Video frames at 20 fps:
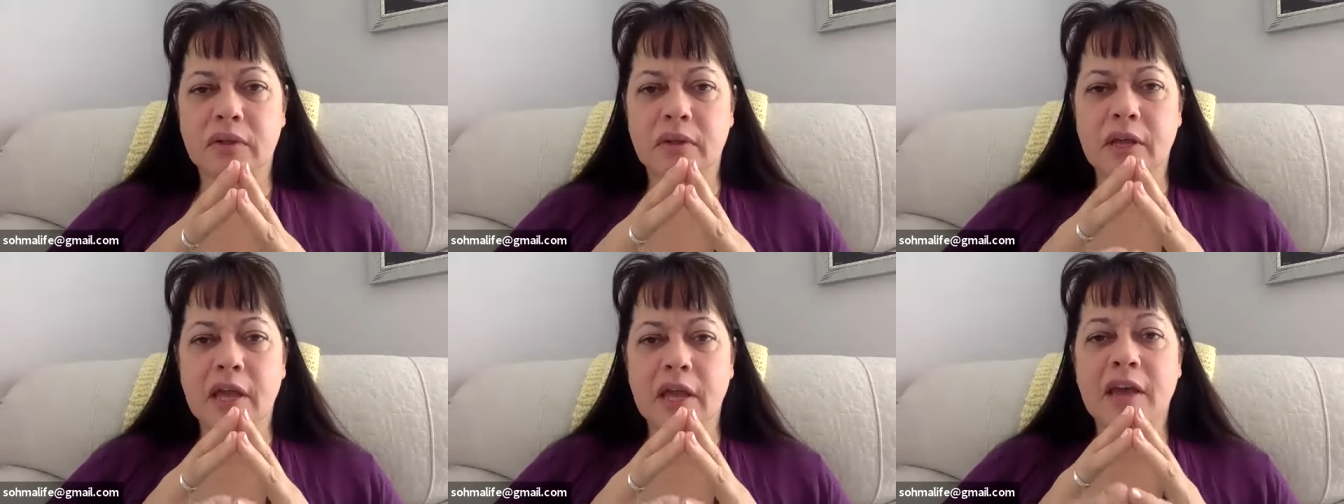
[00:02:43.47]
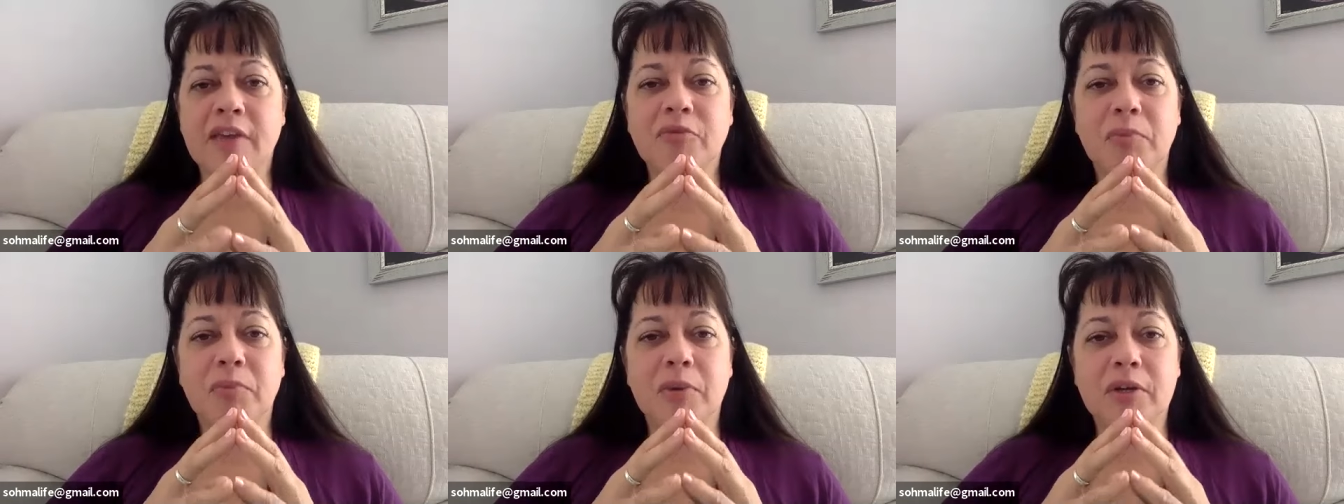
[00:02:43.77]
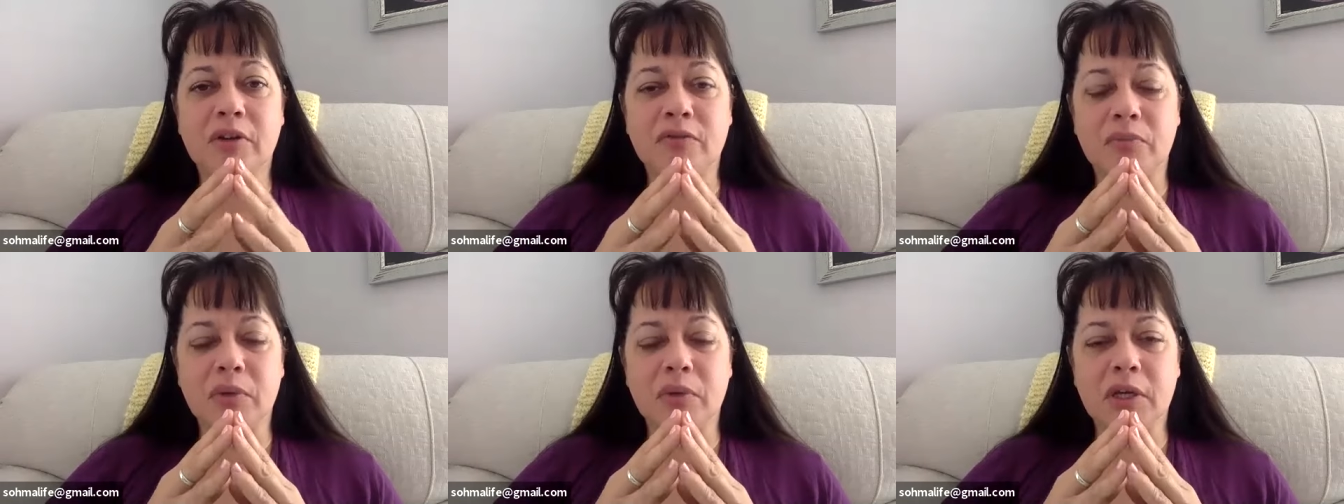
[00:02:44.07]
the
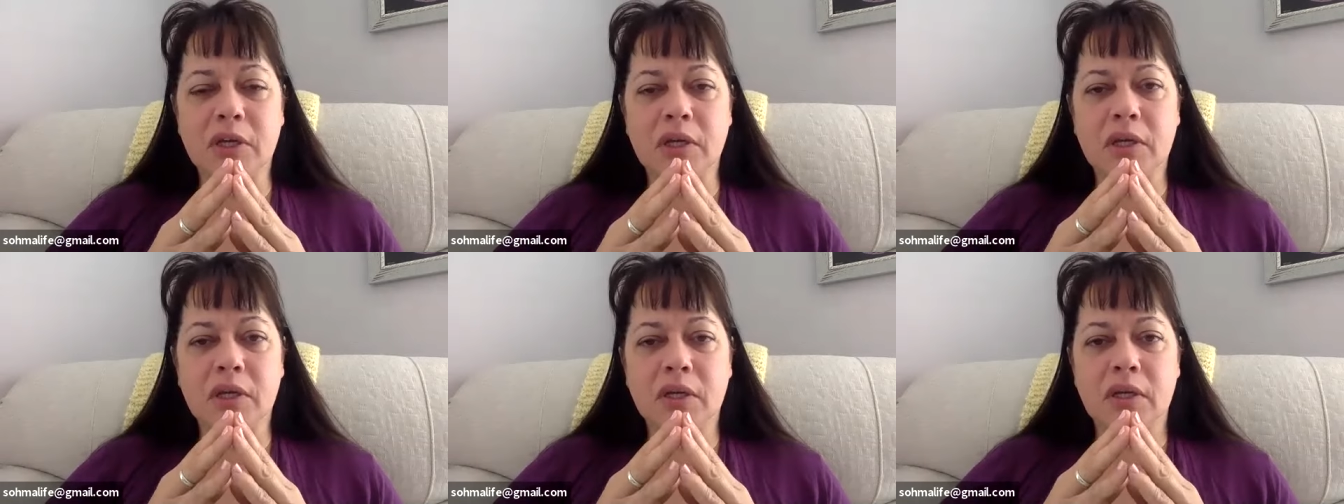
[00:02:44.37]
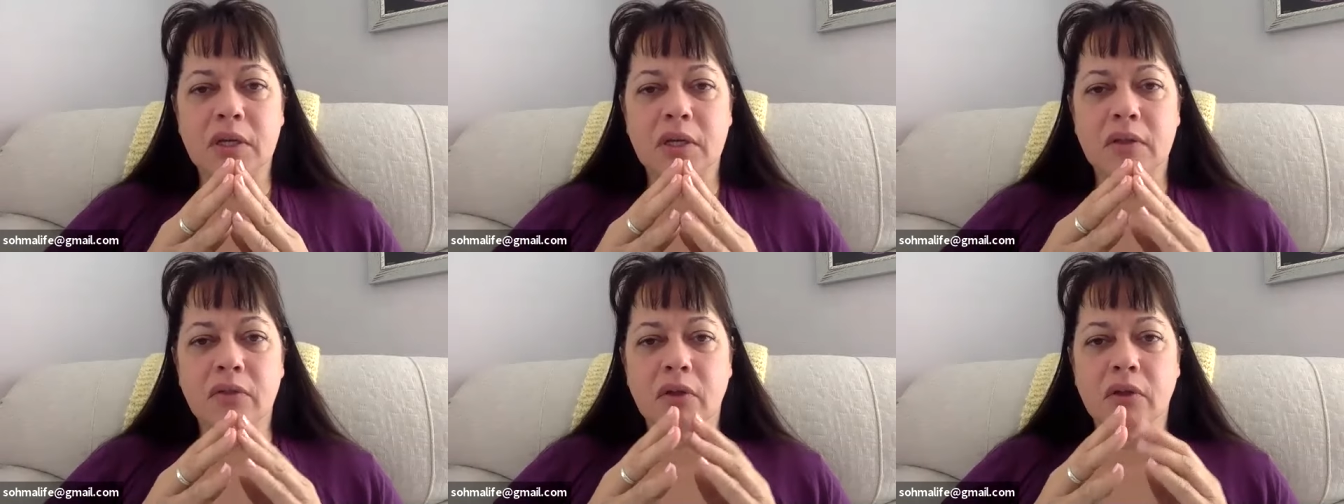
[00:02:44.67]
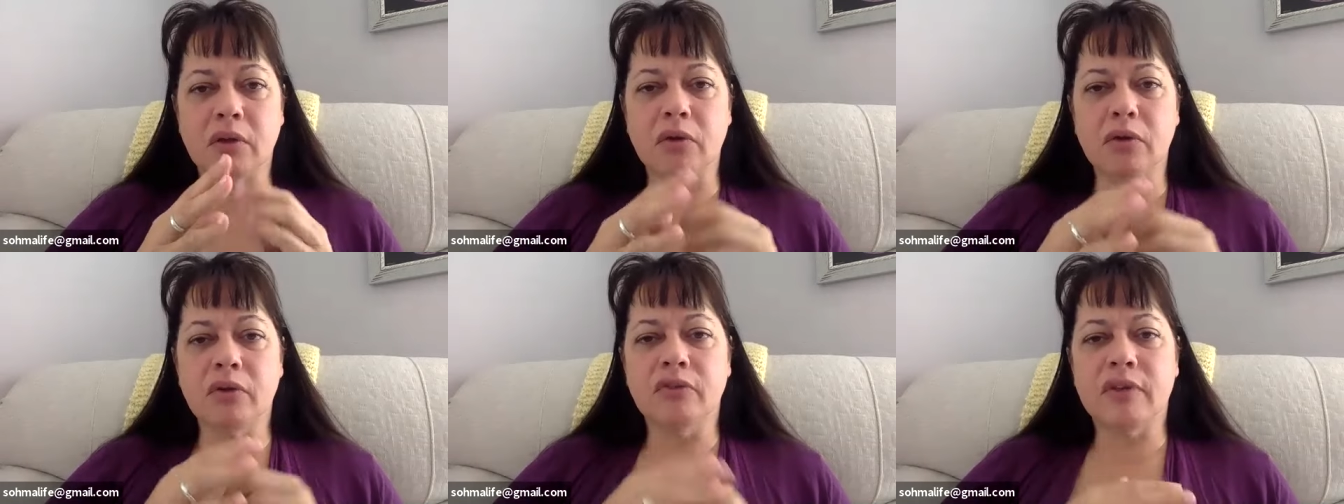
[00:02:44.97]
aspect of me
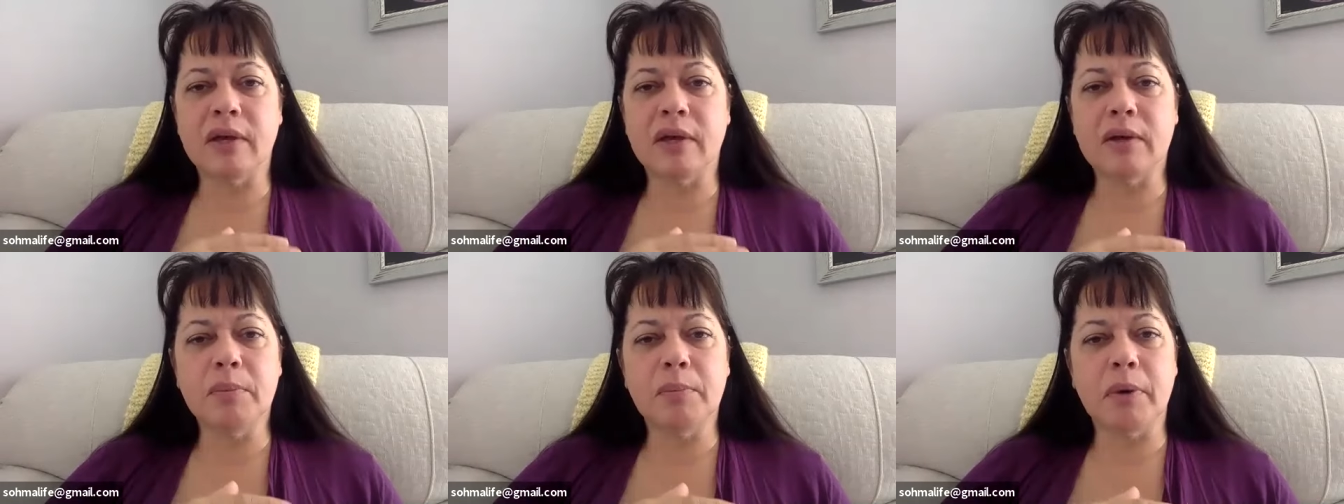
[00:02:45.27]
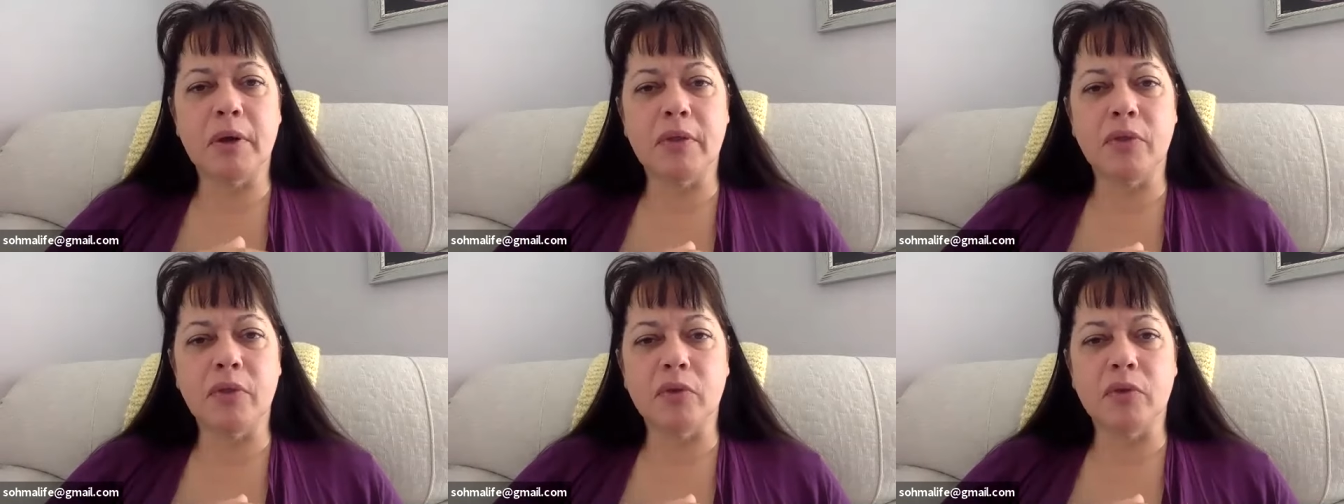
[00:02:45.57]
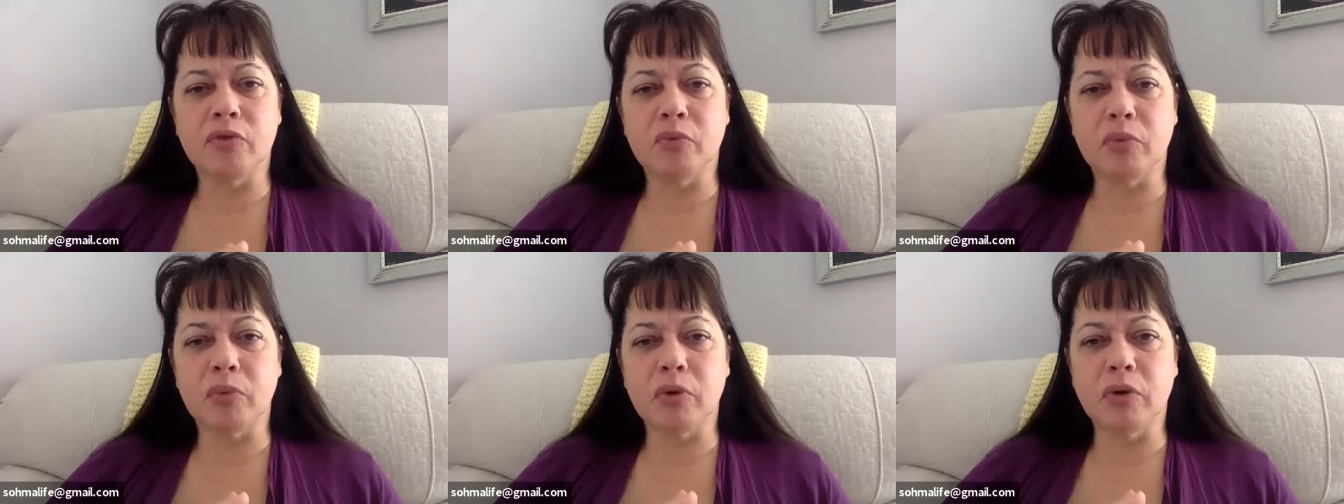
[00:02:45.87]
that looks out upon
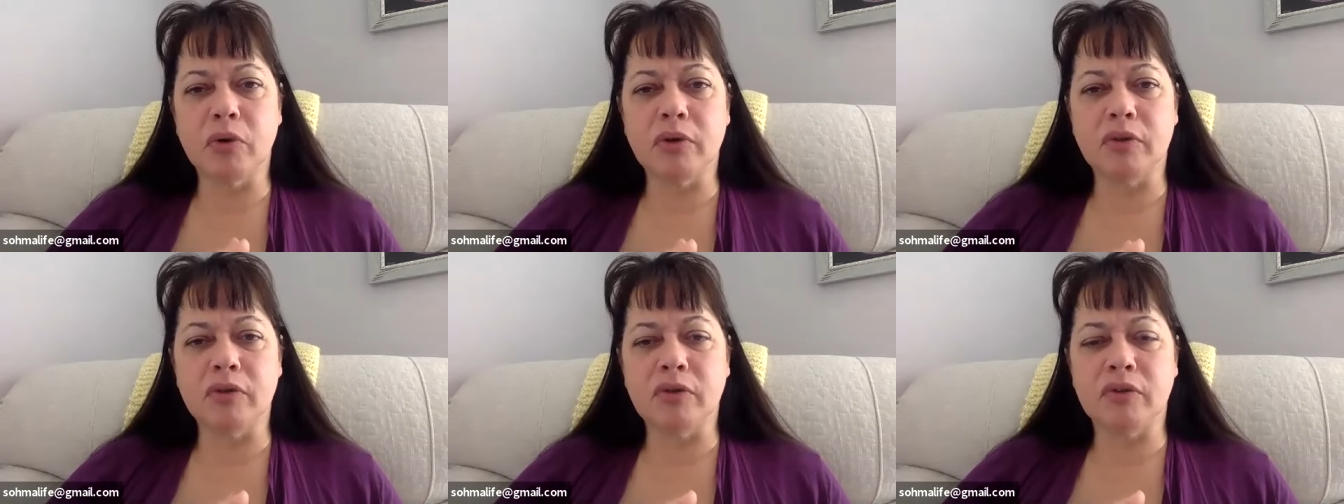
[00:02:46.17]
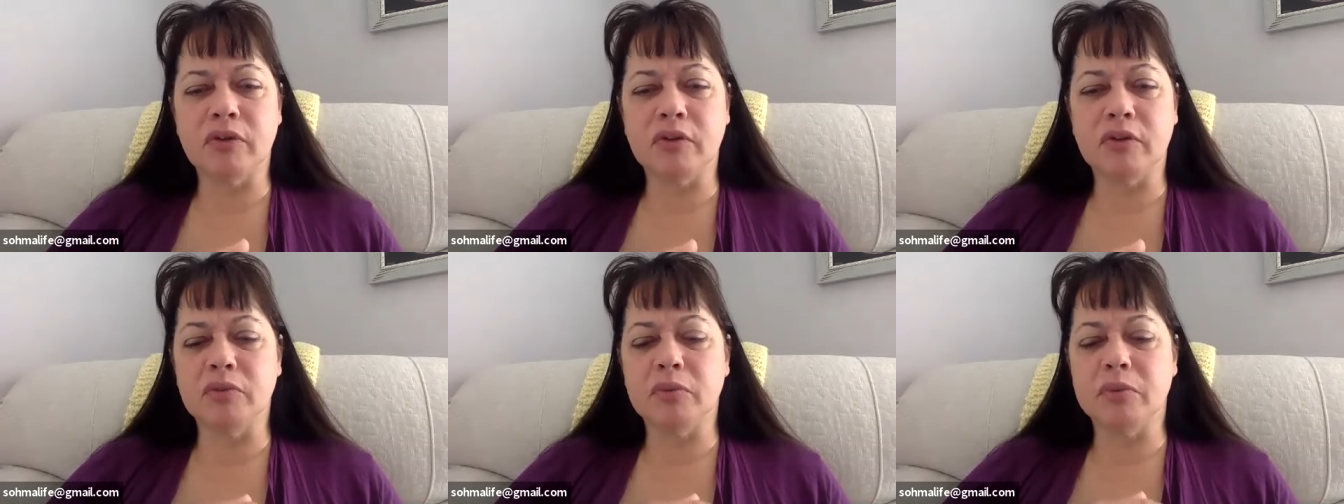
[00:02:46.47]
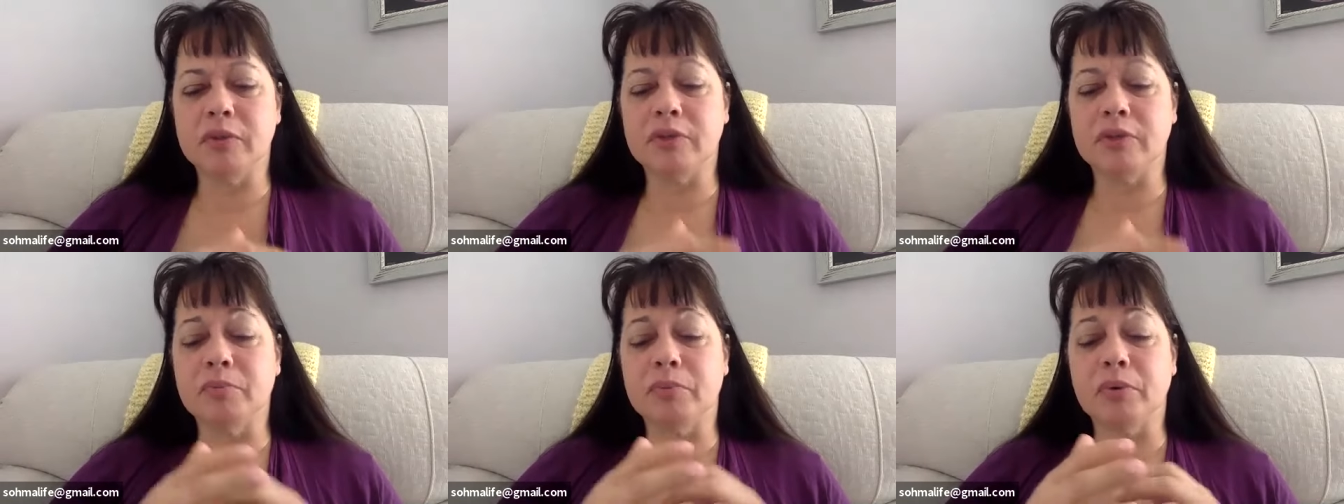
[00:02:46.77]
this world and sees
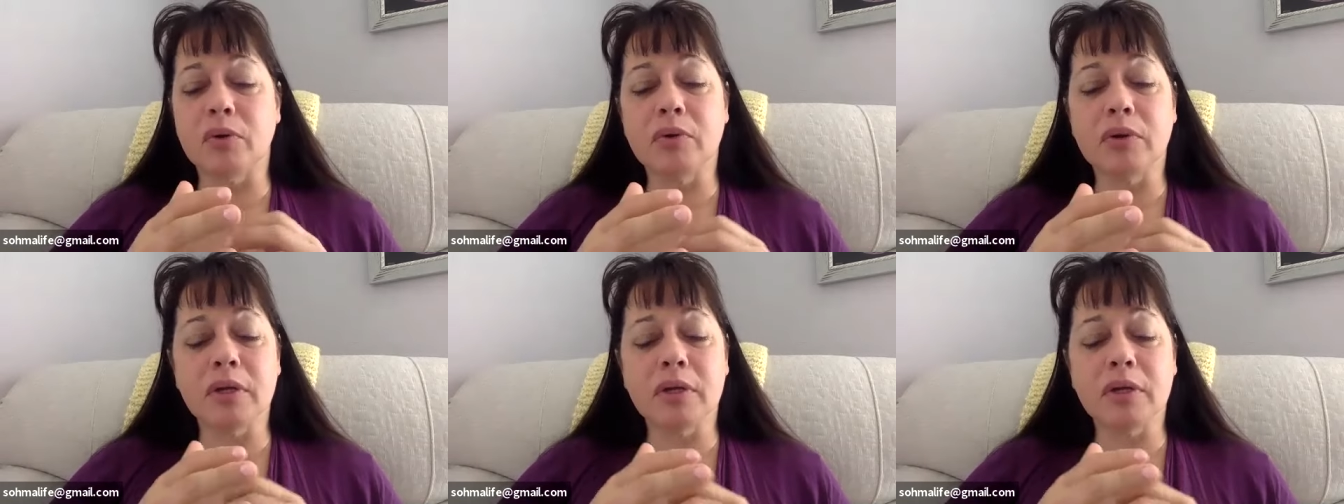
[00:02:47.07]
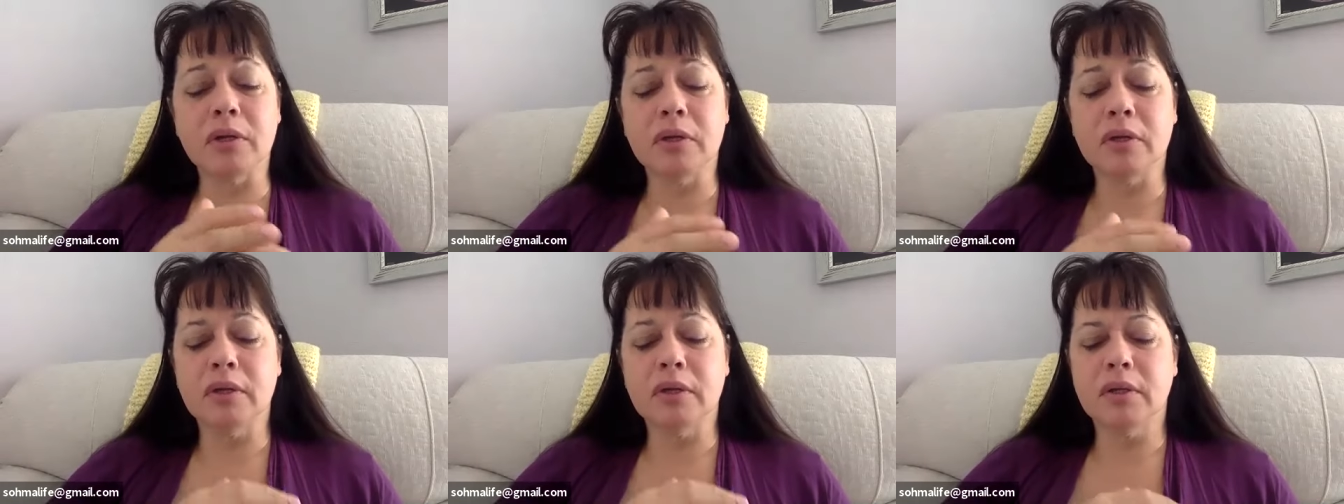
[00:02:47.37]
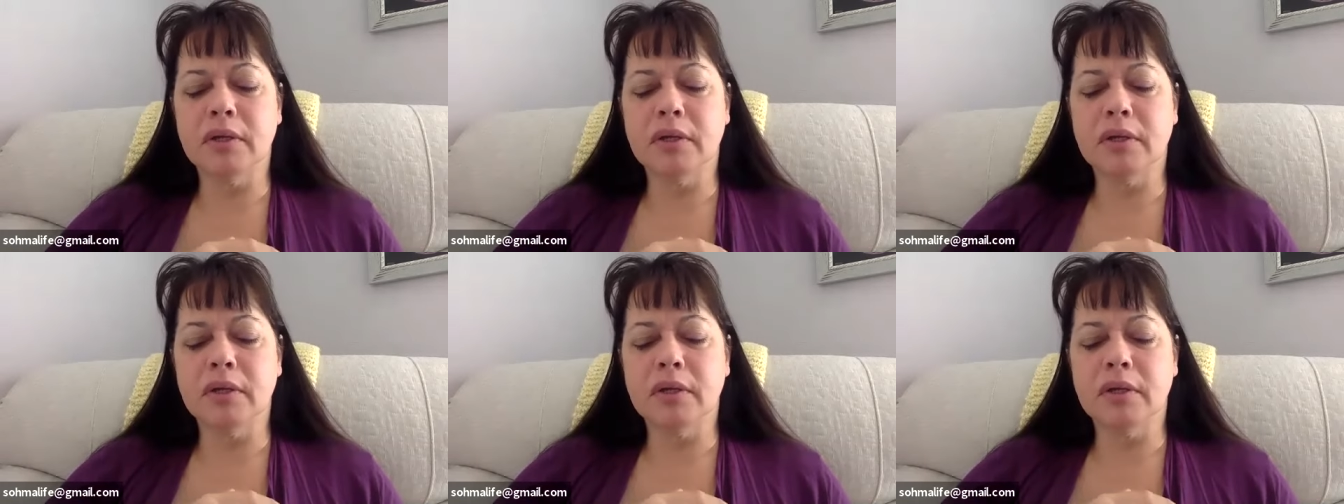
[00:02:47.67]
what is broken